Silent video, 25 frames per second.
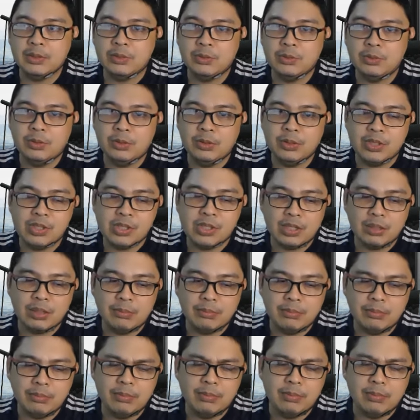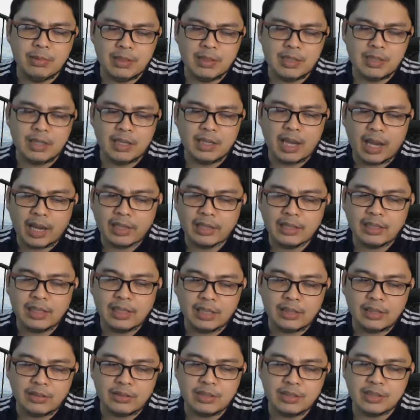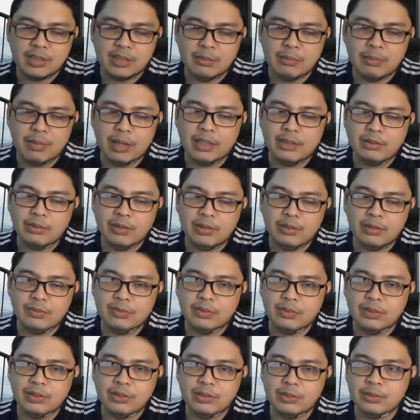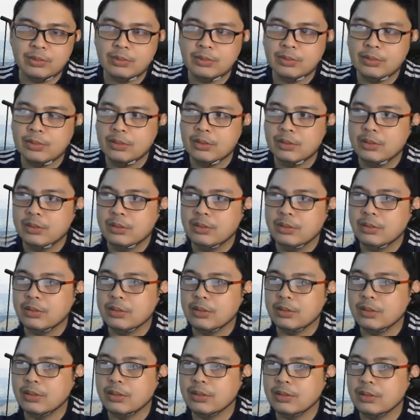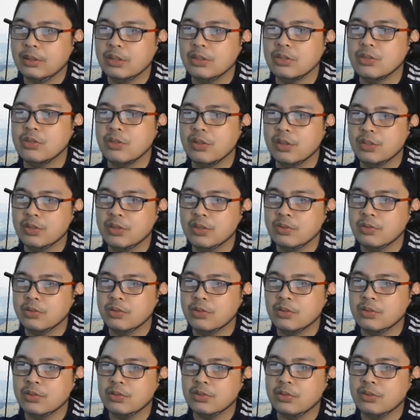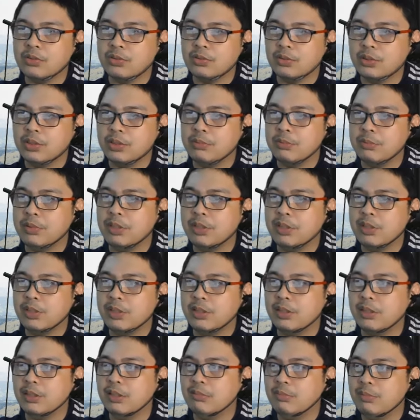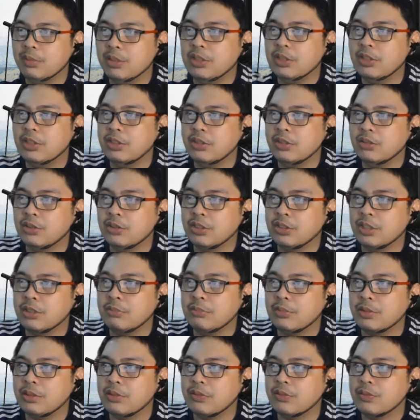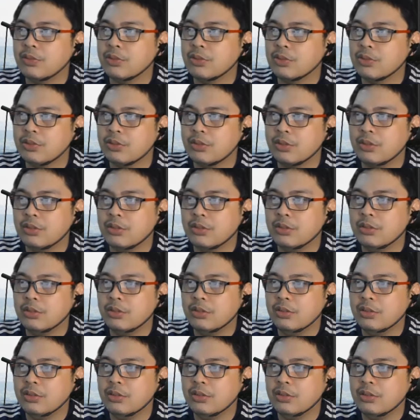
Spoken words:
So it's a guideline or it's a manual for you that you can use in building your business in the future.